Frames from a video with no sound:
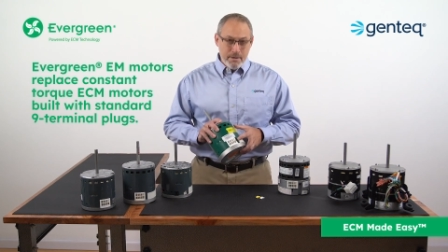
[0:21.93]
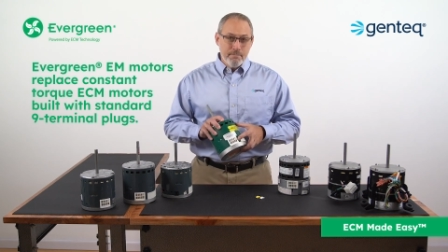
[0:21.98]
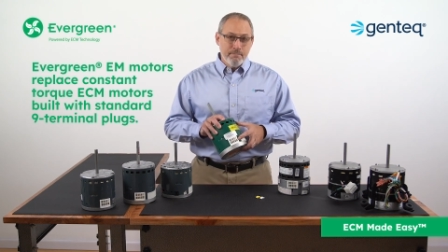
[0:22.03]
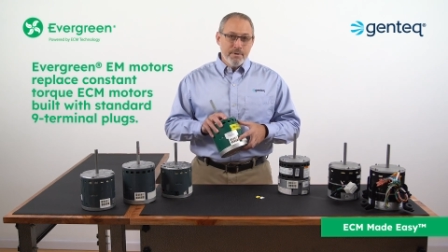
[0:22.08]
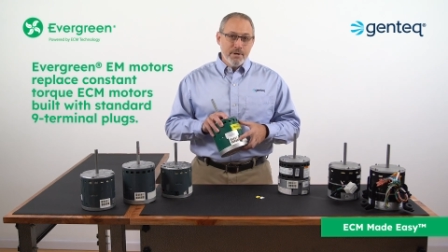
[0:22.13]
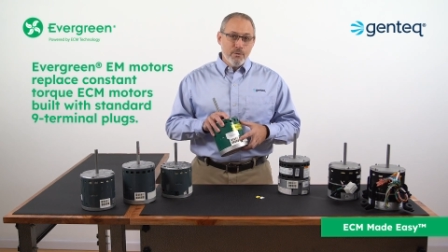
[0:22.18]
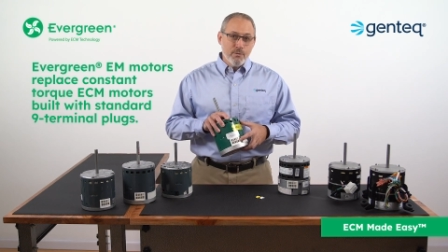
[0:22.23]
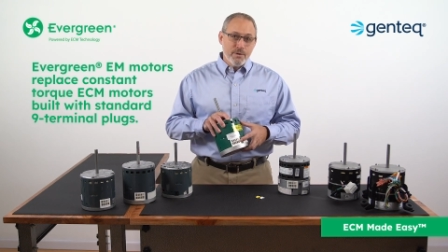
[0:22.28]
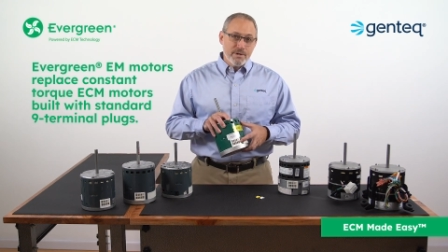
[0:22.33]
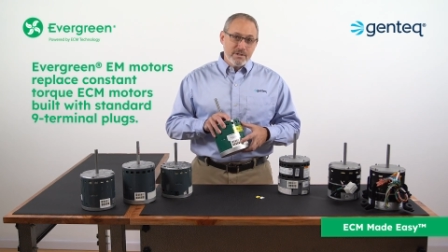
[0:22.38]

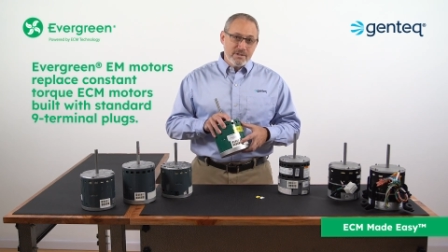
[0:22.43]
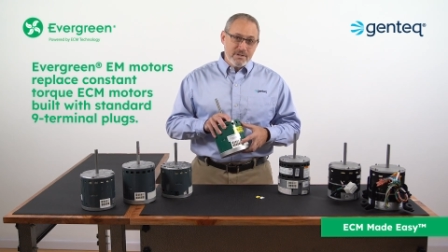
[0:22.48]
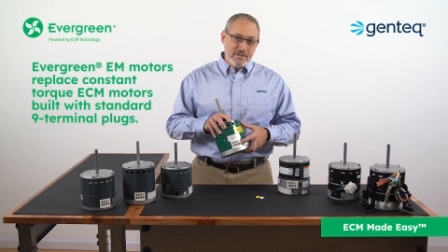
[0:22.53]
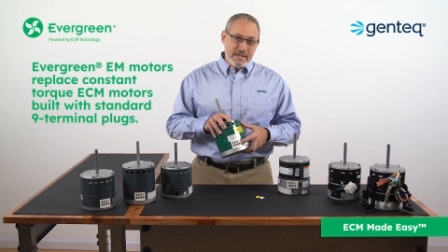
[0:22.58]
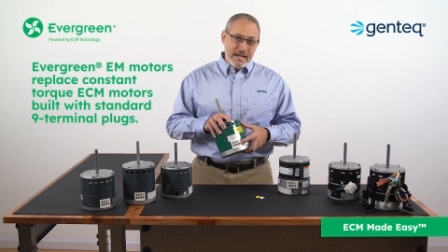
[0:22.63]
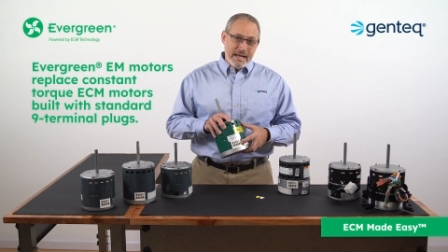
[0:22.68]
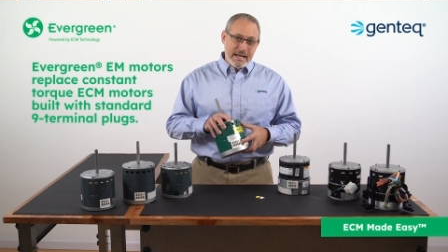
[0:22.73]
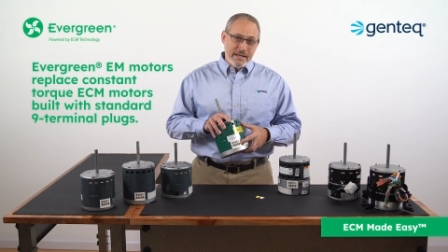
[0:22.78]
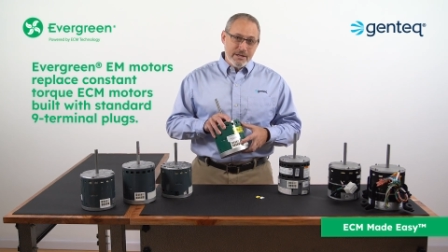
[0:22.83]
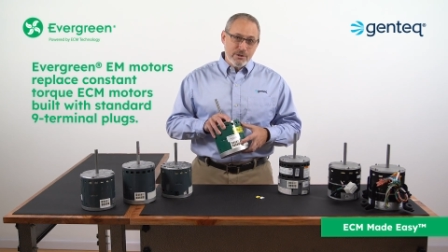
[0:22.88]
built with
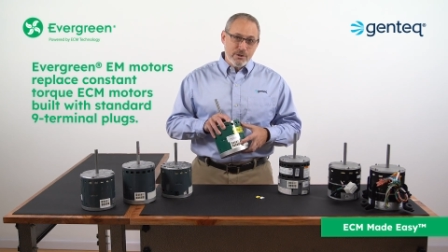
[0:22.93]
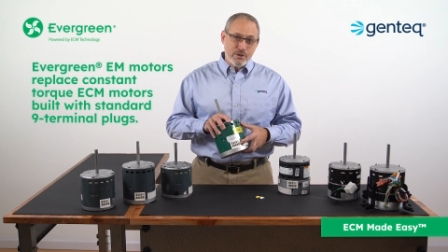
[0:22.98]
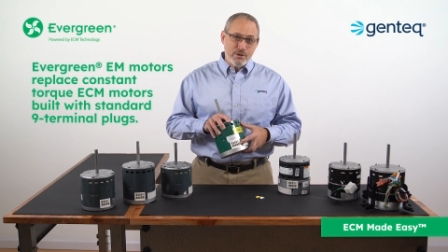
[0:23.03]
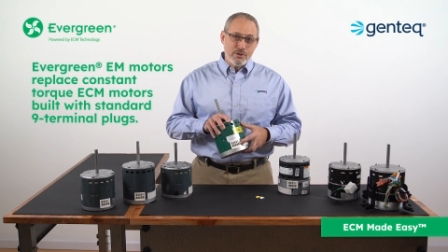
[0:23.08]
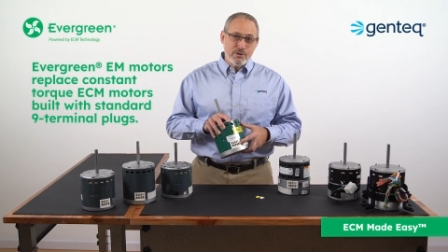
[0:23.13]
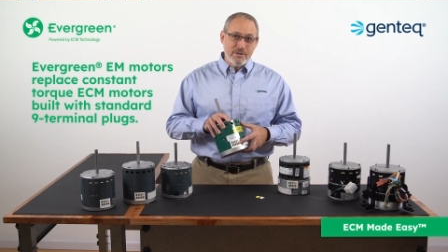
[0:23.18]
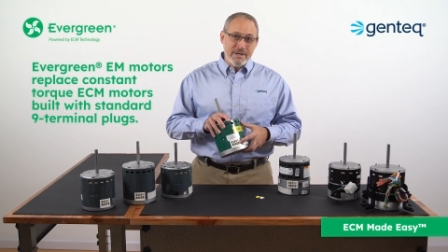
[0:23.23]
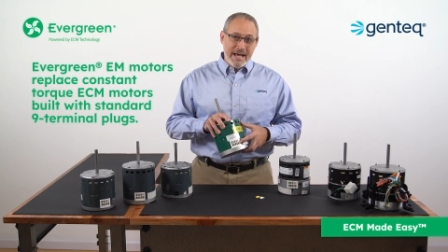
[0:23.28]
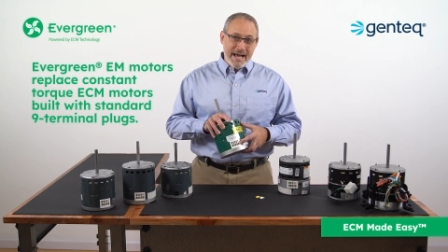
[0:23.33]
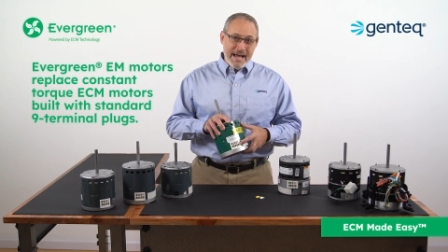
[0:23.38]

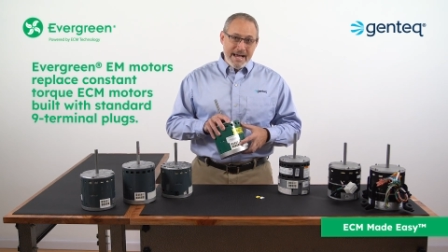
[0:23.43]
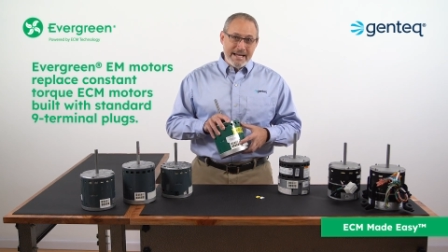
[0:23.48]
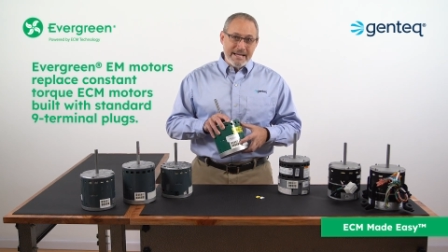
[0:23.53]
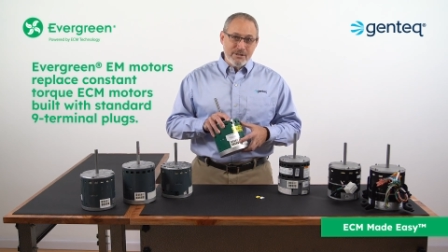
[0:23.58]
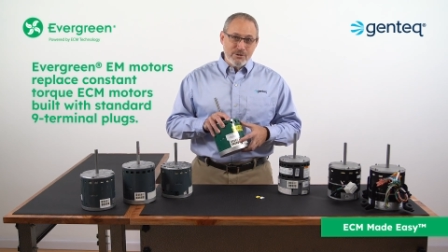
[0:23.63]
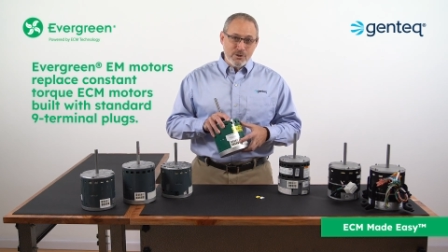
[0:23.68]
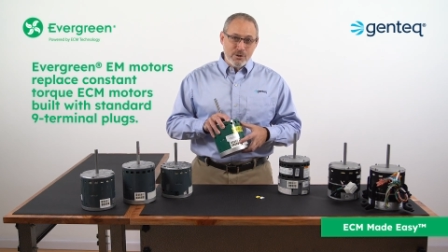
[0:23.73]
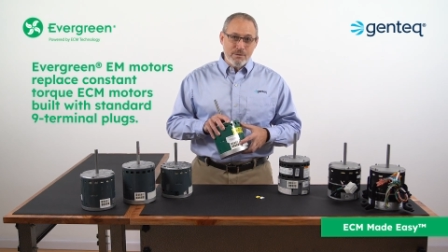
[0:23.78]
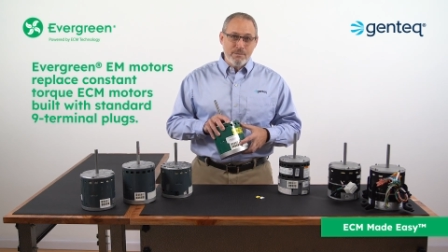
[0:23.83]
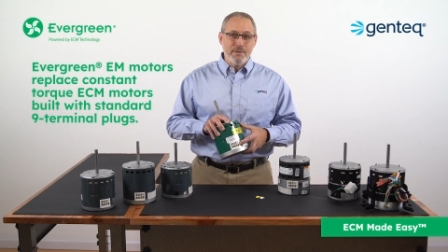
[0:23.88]
standard nine
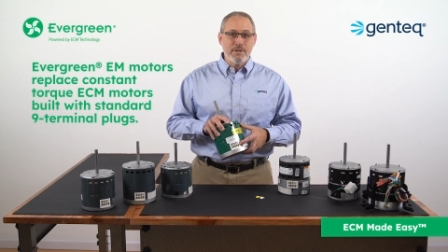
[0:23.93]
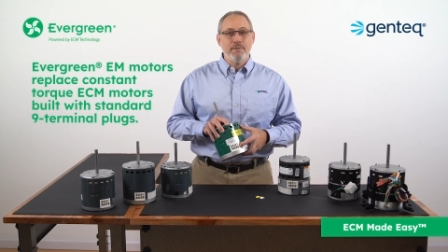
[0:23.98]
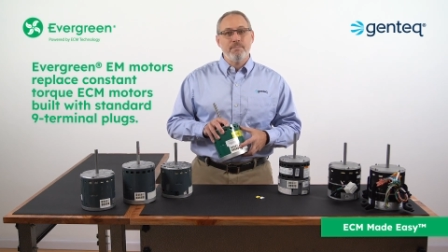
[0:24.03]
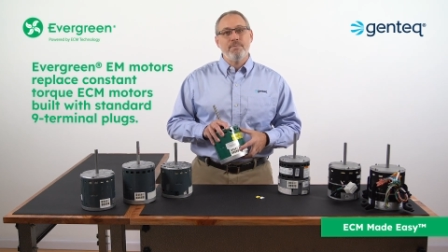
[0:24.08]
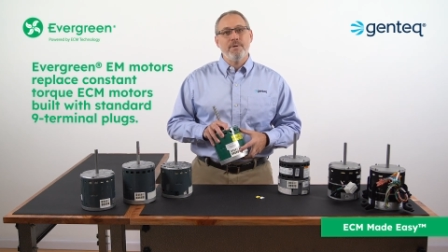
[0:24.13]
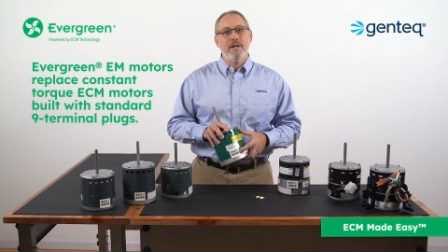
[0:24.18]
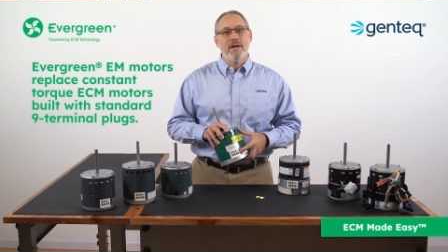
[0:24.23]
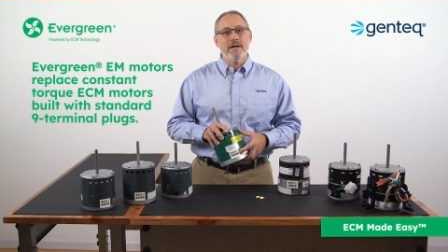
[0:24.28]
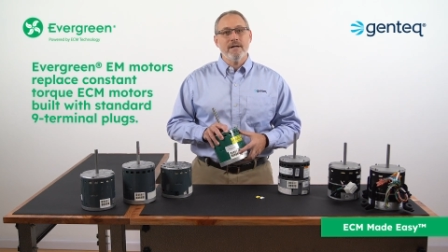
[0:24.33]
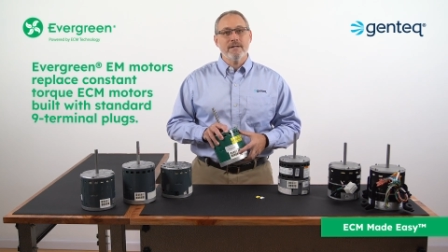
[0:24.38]
terminal
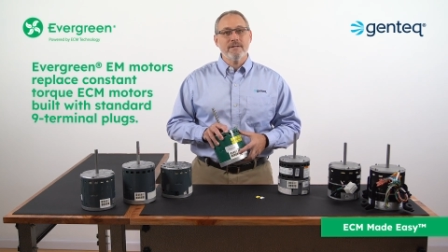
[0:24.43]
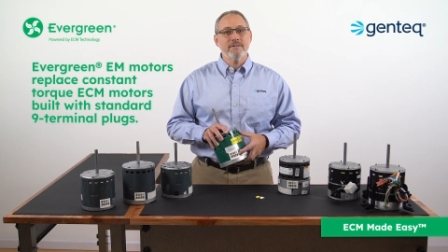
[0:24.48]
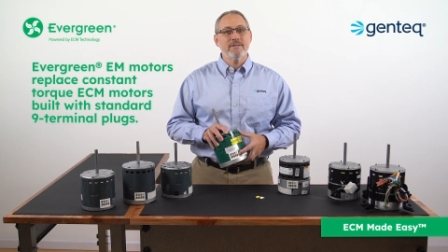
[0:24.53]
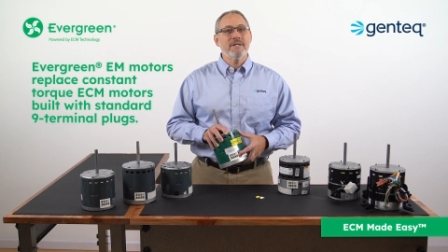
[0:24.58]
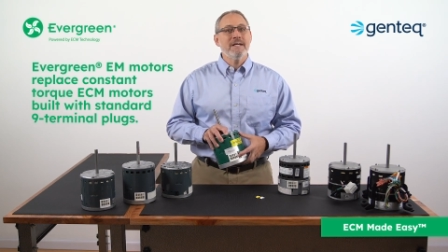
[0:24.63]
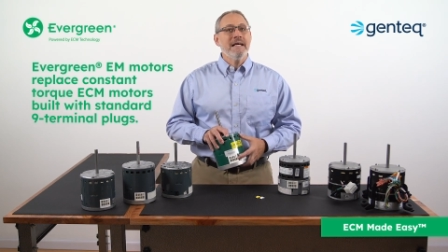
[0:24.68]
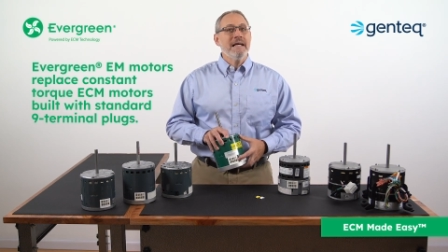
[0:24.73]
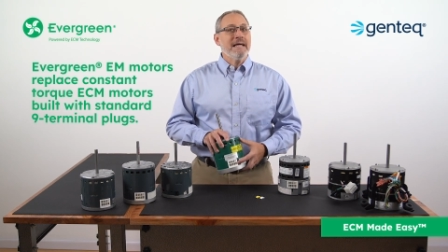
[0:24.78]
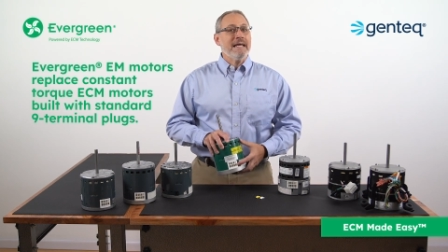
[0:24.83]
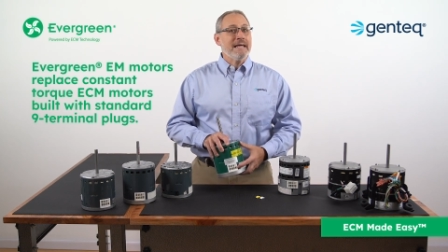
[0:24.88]
plugs,
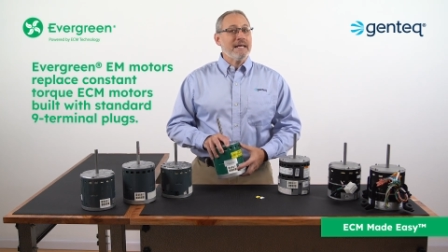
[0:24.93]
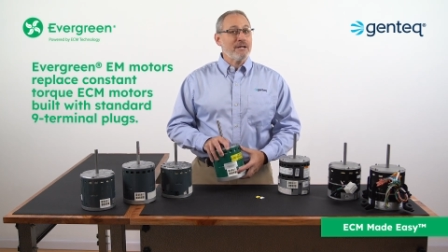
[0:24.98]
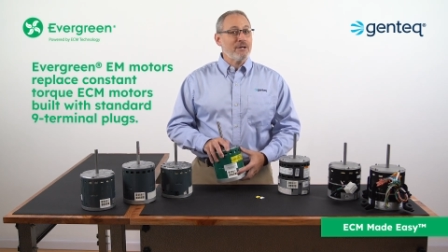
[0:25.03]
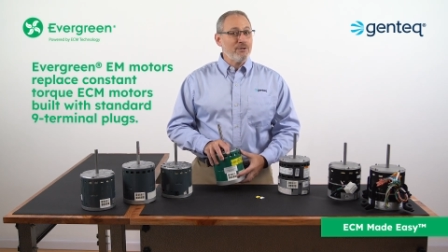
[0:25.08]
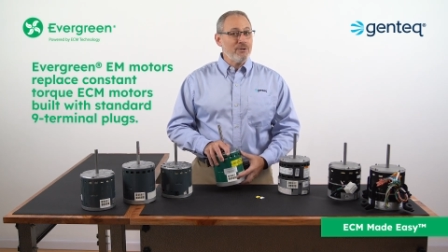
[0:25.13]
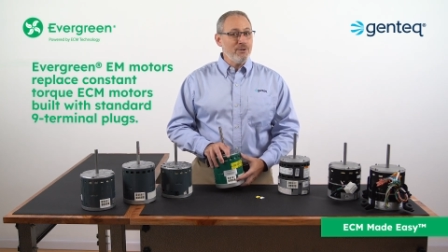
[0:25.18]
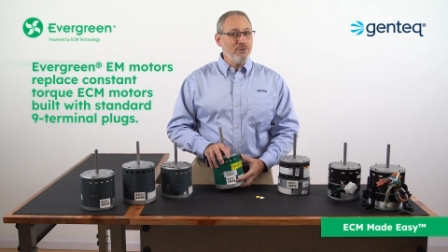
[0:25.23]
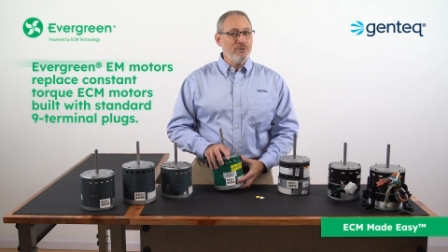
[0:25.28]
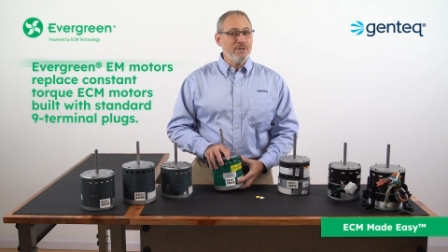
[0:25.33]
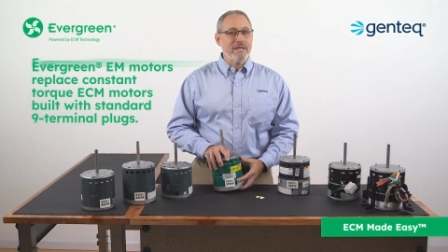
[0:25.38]

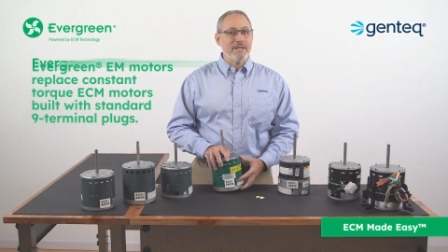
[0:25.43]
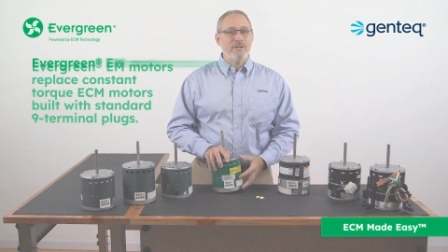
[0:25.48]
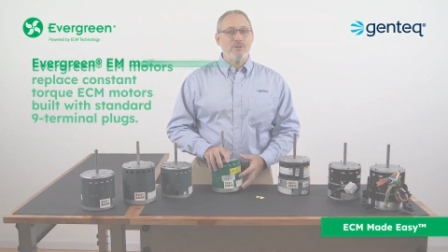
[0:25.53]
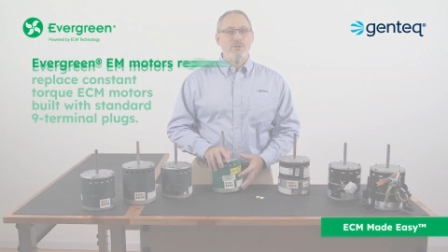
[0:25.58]
including